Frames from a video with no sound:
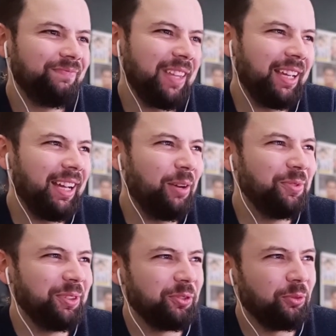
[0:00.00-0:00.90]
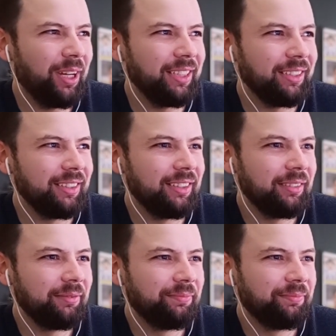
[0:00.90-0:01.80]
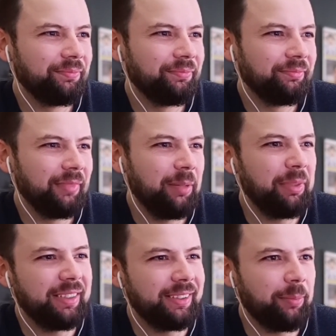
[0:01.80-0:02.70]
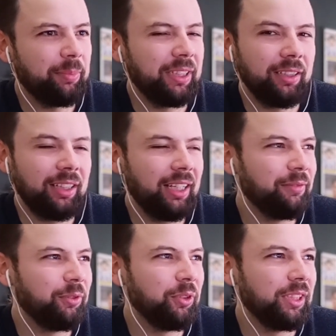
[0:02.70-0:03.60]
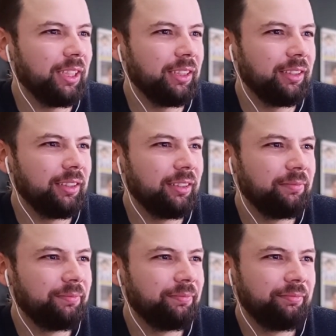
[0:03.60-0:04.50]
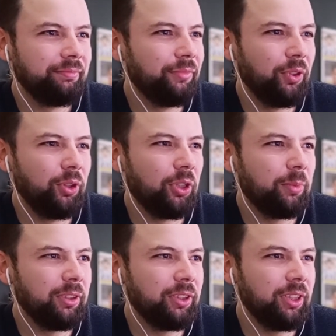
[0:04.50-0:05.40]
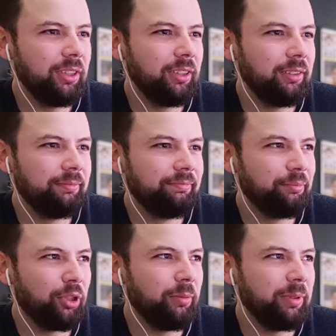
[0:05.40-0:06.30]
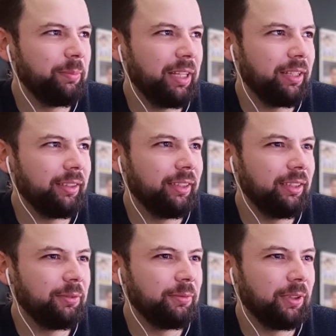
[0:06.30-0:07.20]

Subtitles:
I would try it. A bit skeptical, I have to say it. Normal chili, probably better than this one.